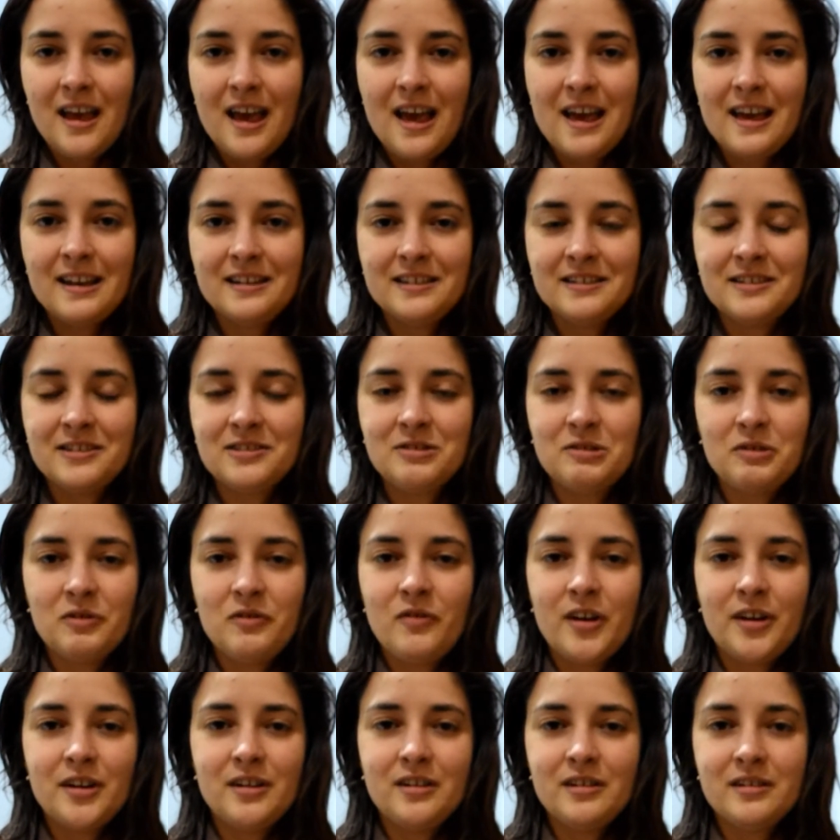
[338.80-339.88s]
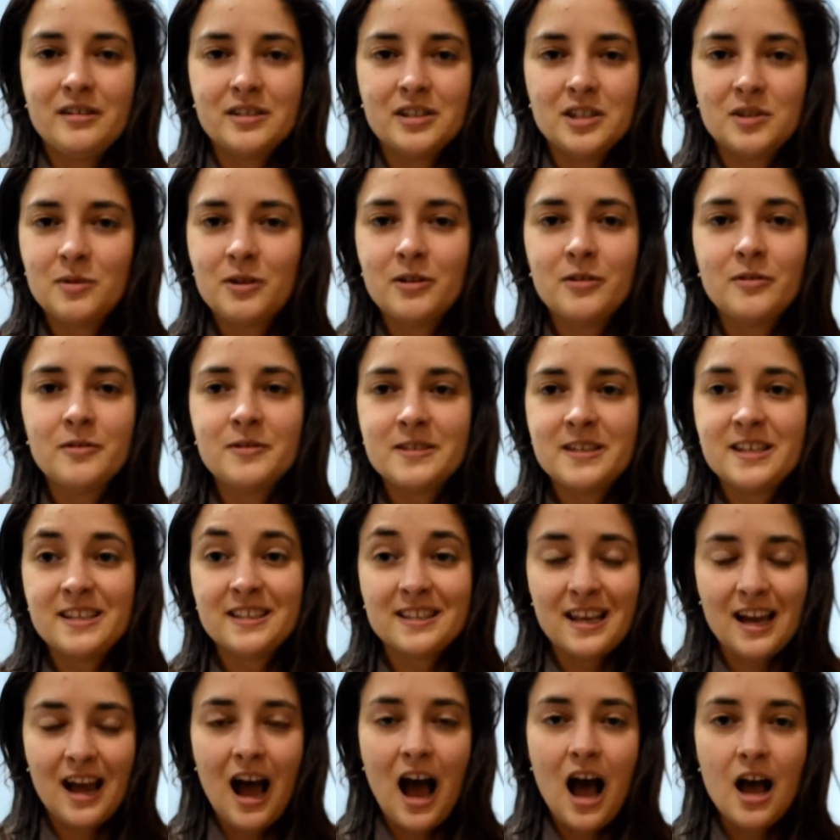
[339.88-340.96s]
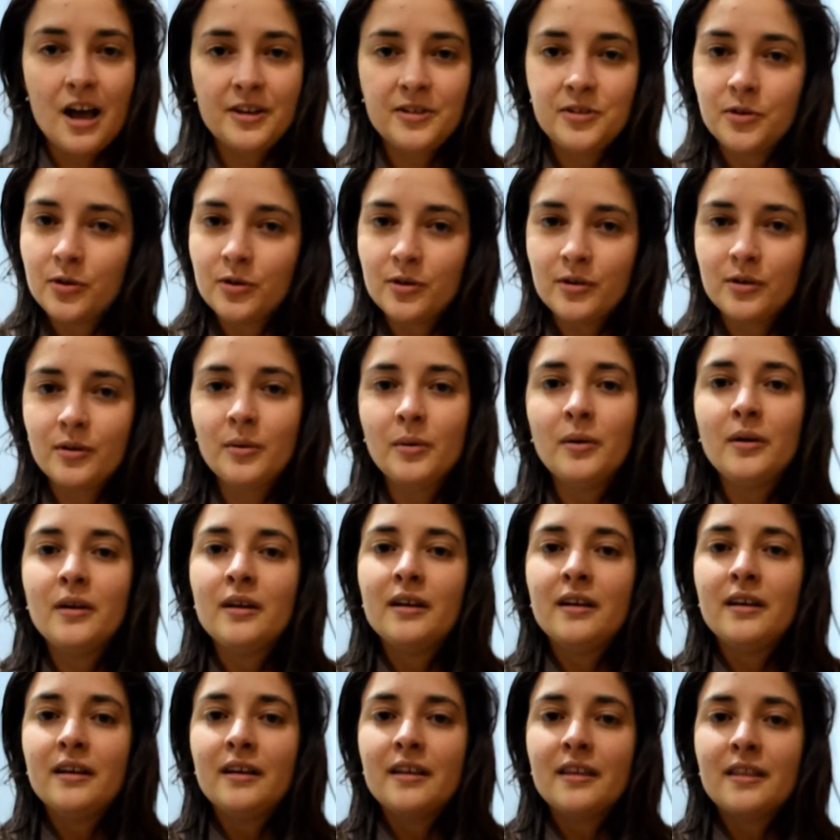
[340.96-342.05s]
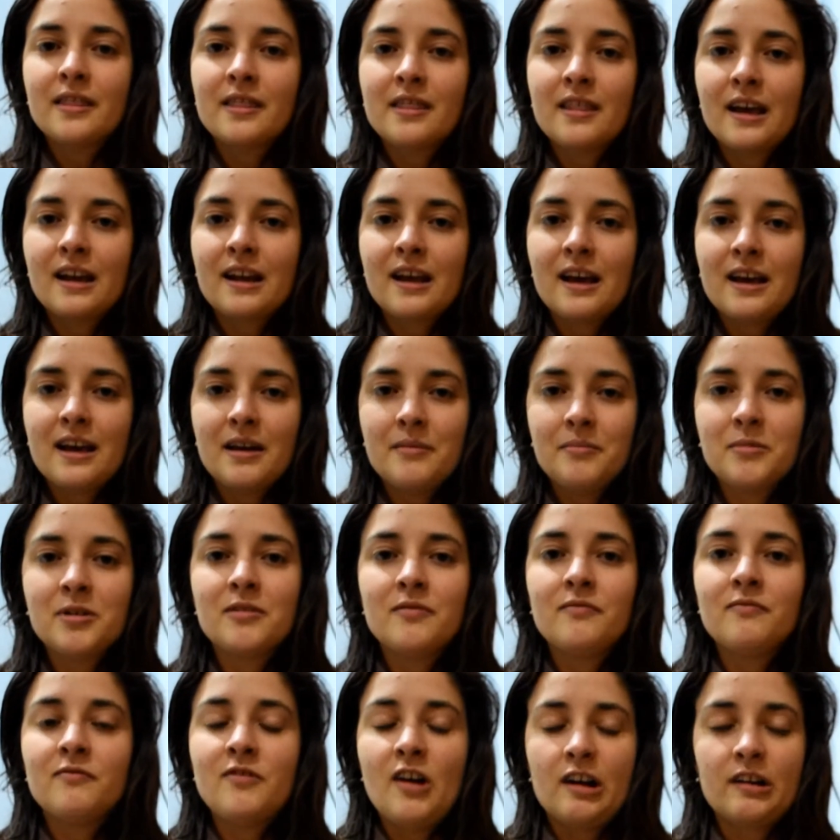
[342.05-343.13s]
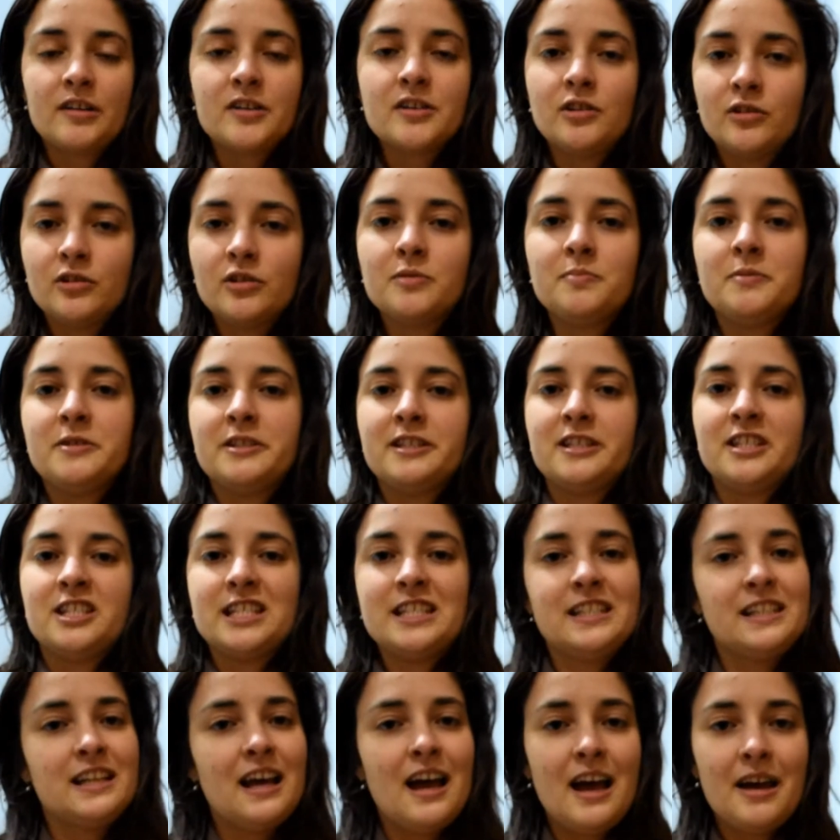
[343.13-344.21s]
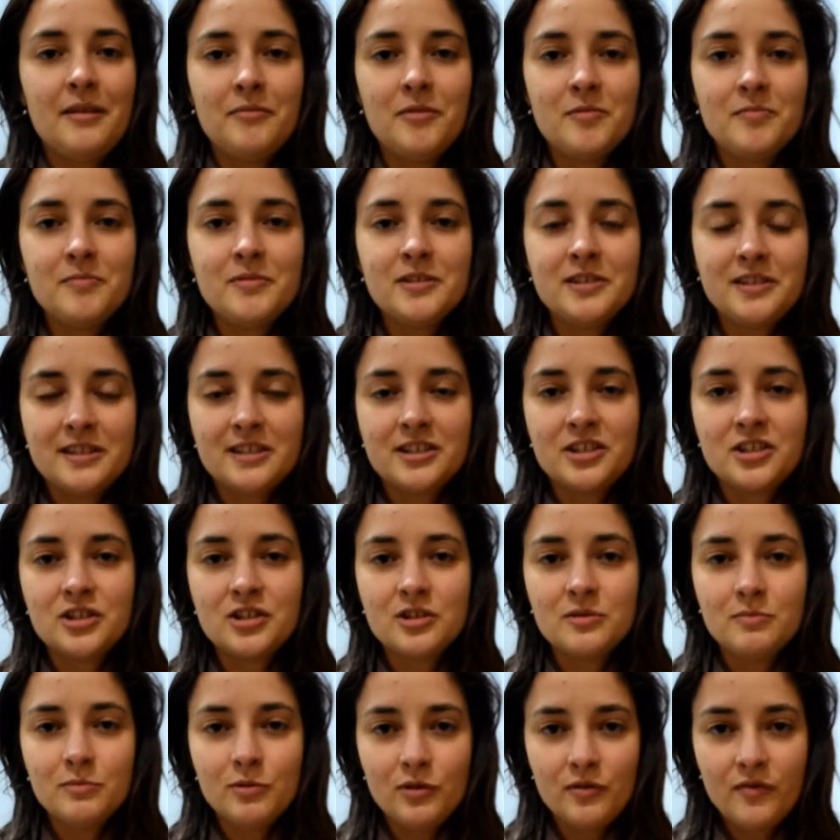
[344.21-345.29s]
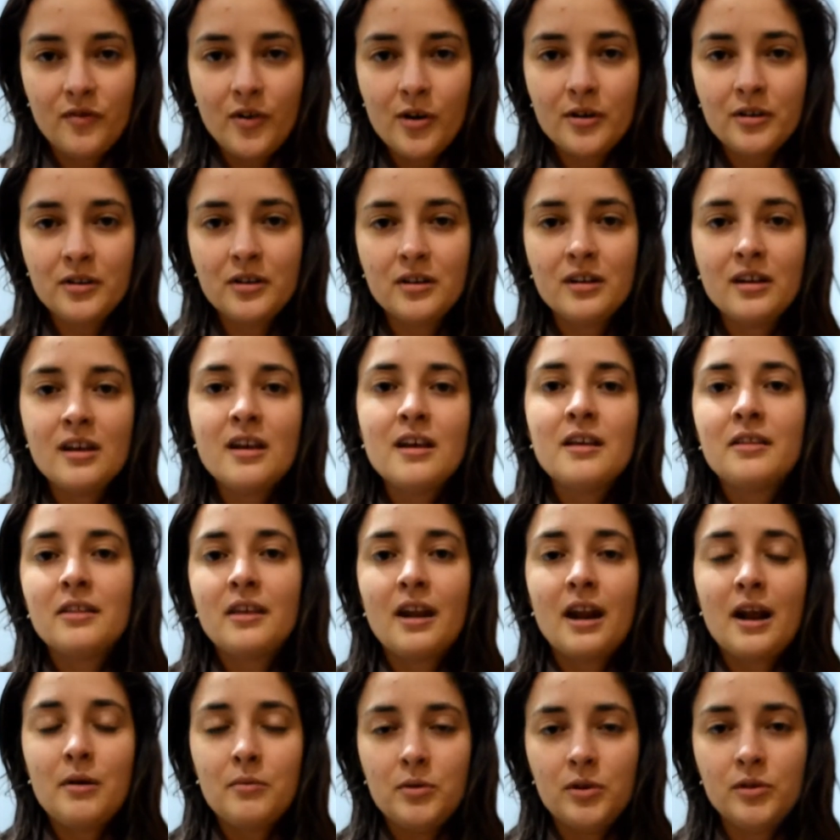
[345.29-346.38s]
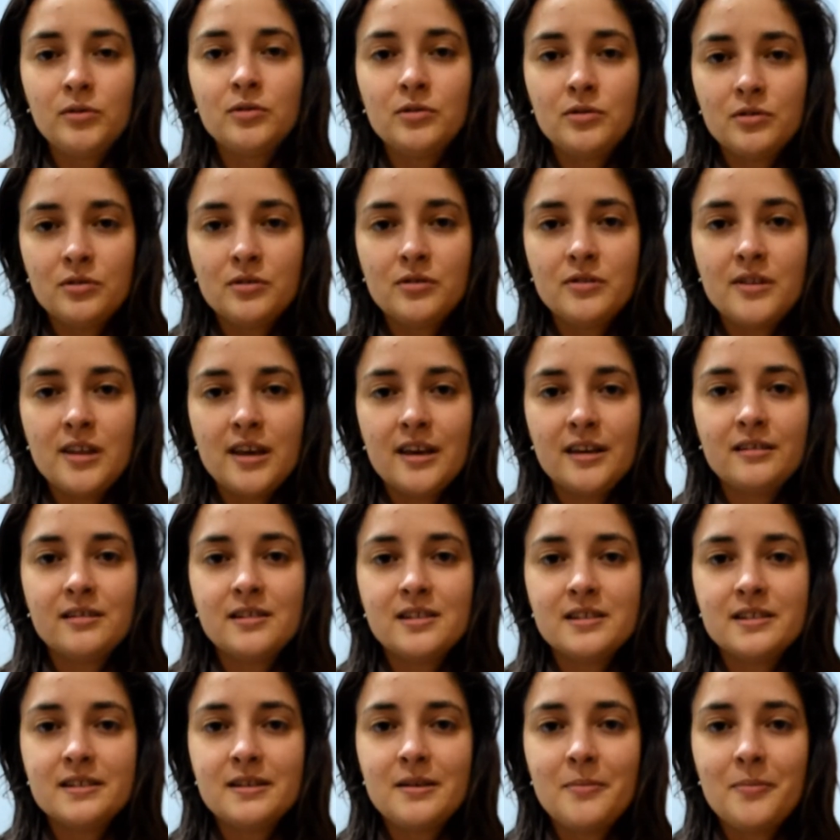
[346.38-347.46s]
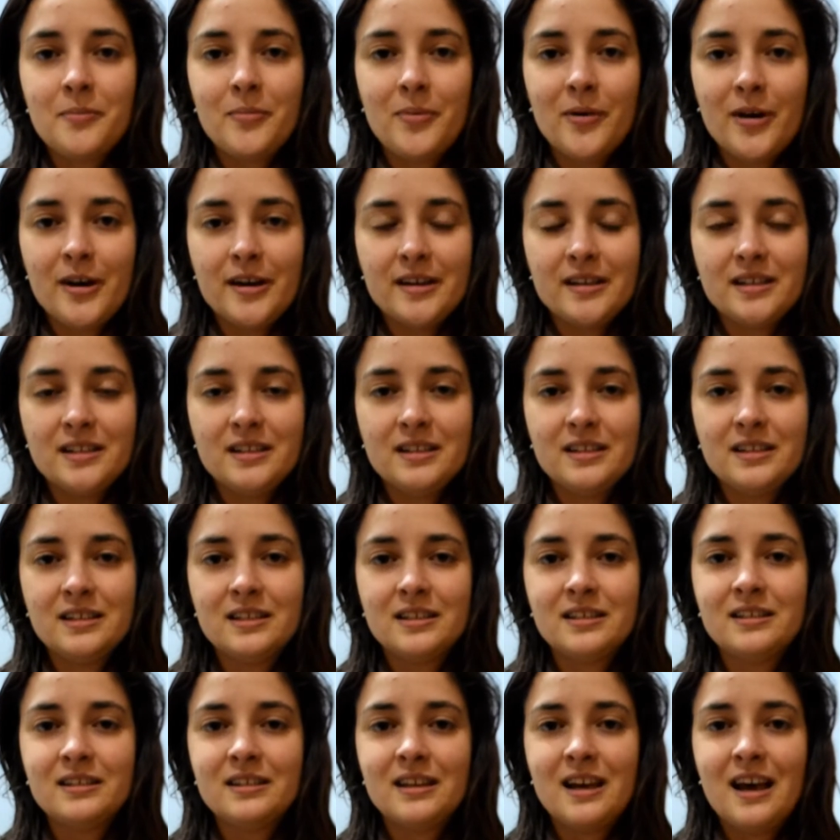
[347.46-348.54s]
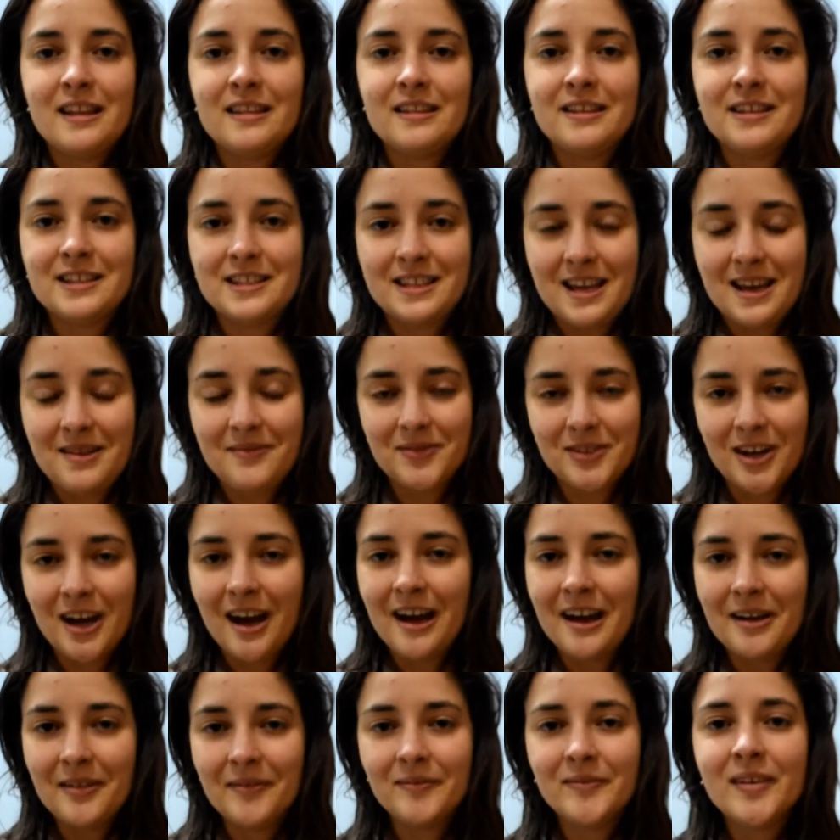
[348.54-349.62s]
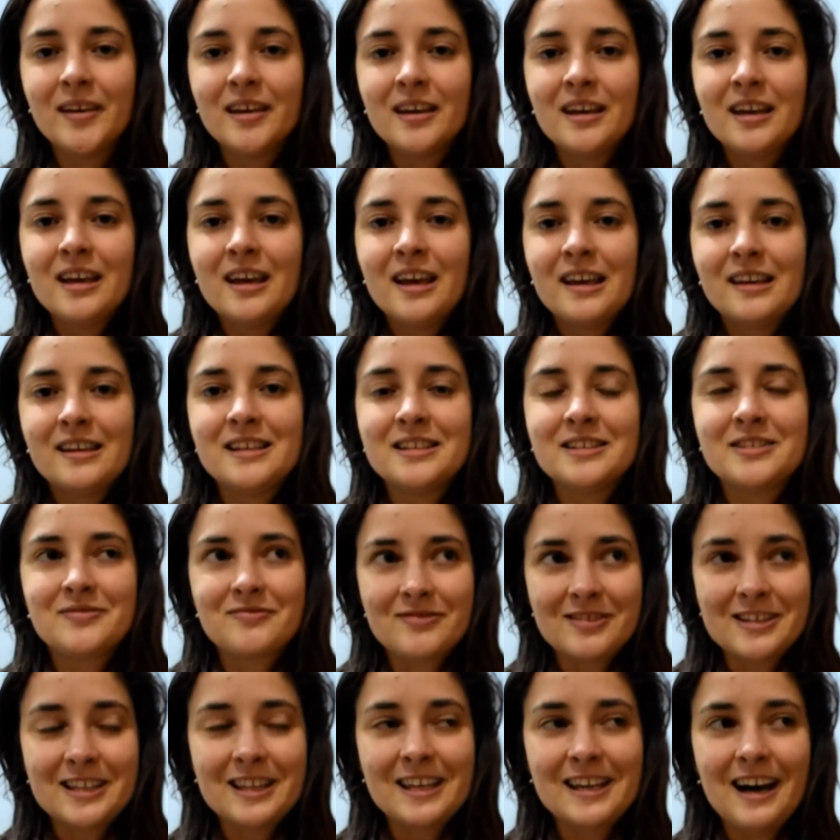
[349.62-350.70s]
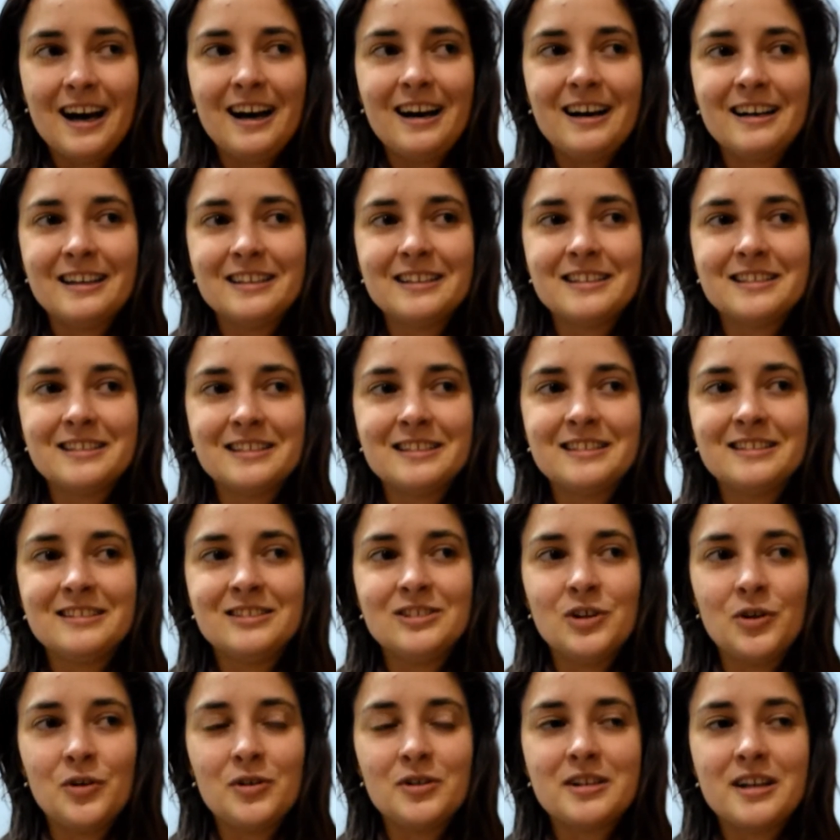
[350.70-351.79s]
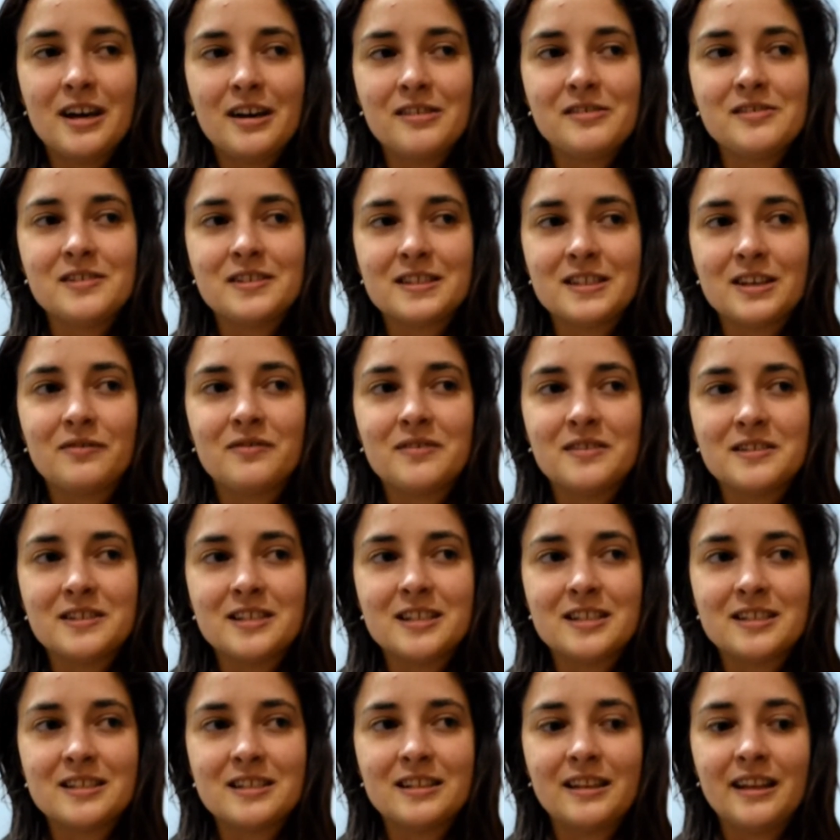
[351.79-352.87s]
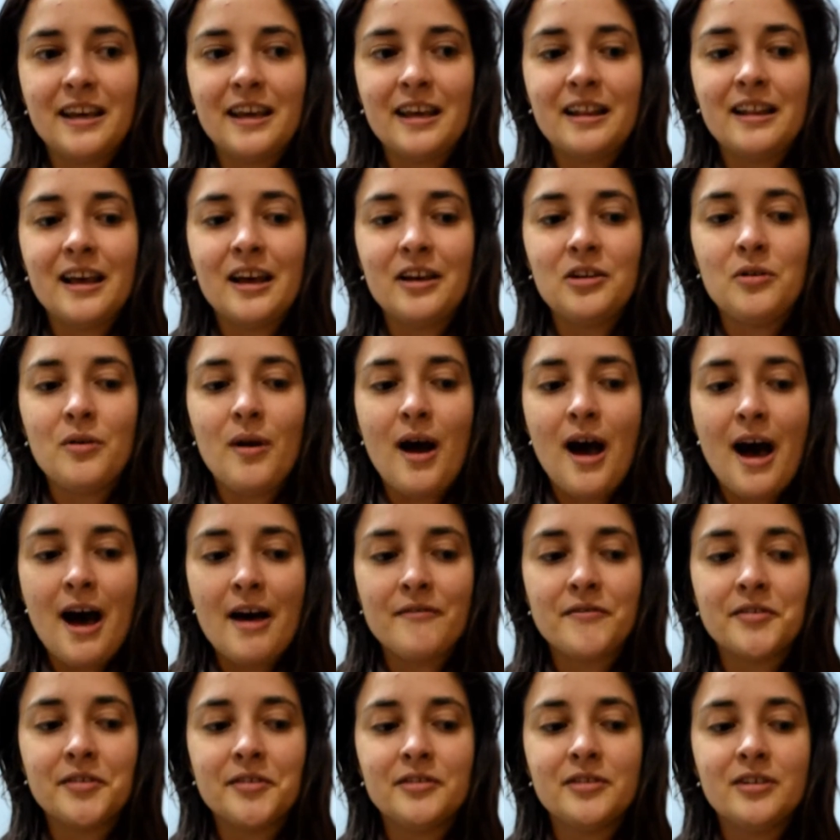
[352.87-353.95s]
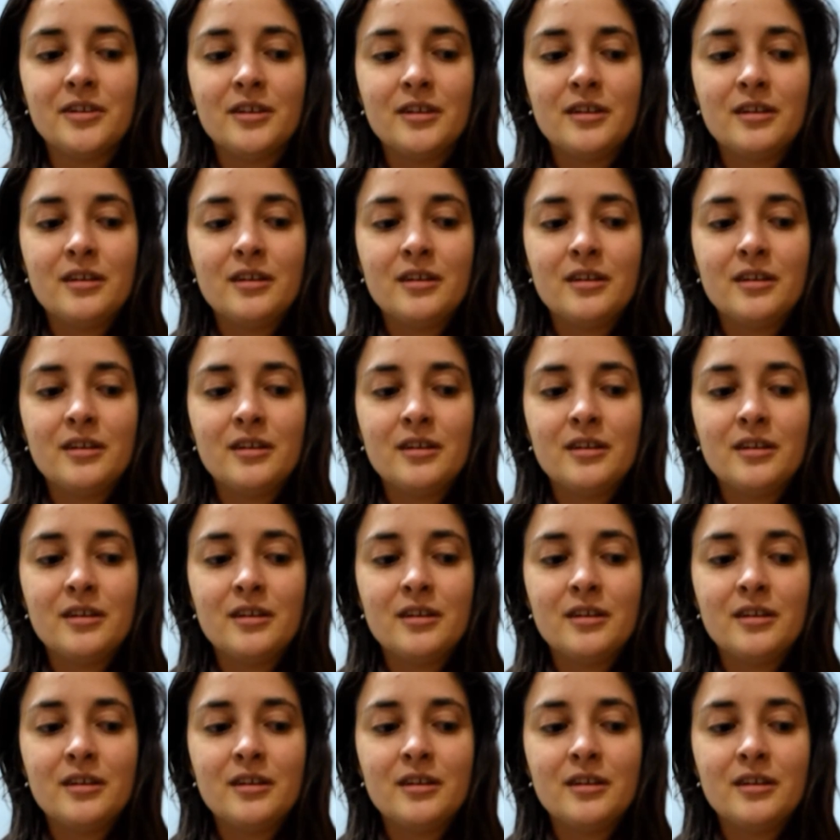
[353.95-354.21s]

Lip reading: And it's sort of funny because it's one of those things, like, I know that I am in a very good position. I'm in position to move on, that I will do good things, but at the same time, it's really hard to not tell yourself consistently that you haven't